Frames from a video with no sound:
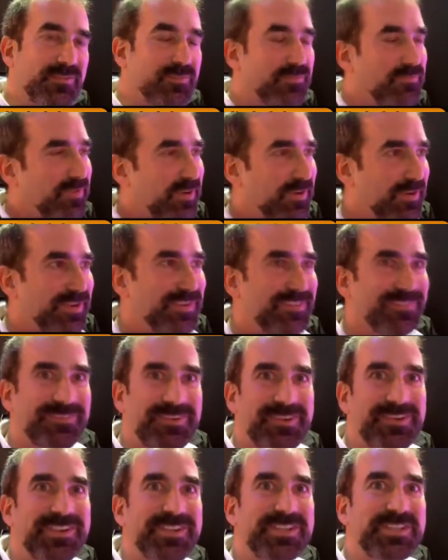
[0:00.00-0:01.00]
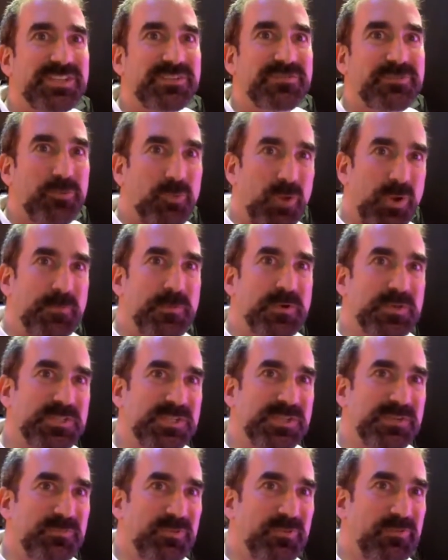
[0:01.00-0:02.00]
It's very, very easy for one
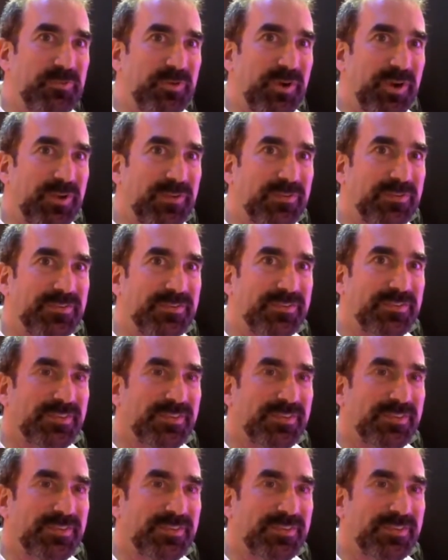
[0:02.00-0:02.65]
person to move around.